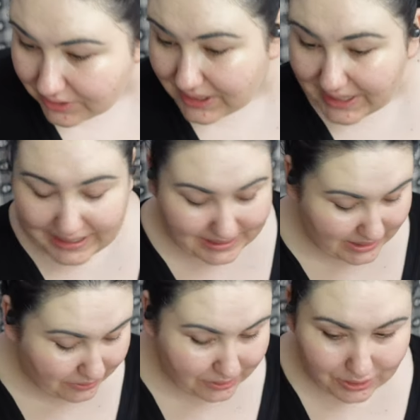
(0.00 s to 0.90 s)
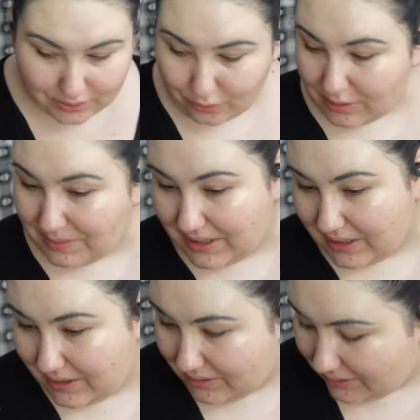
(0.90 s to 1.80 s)
today is another
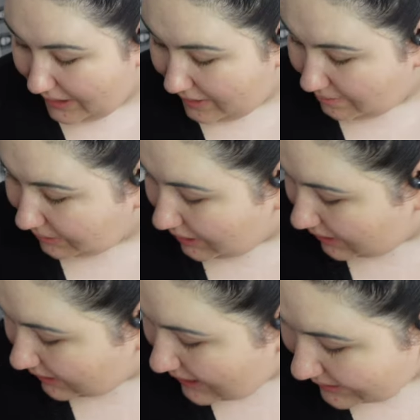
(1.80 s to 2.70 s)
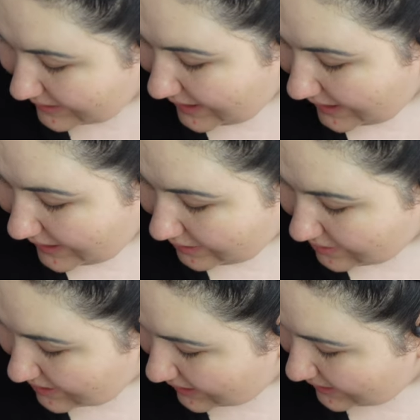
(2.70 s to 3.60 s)
stormy, blah kind of day
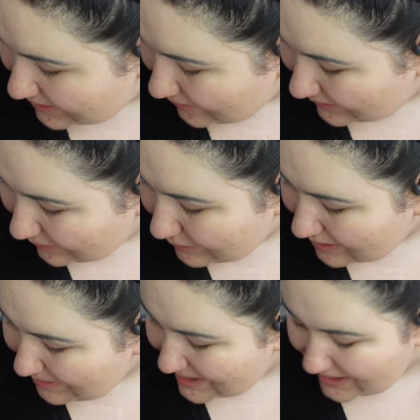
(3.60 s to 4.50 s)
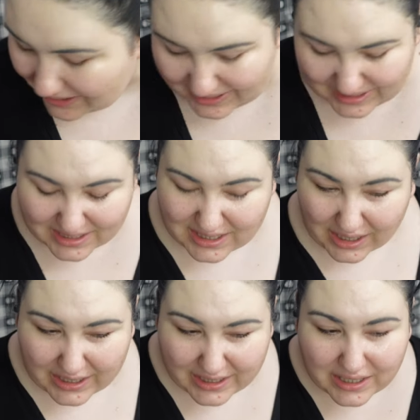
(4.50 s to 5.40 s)
outside. So I think we're going to be stuck
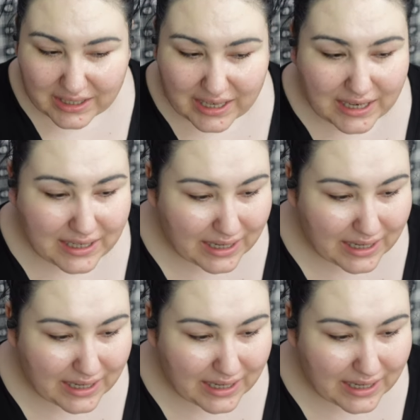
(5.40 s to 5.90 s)
inside again.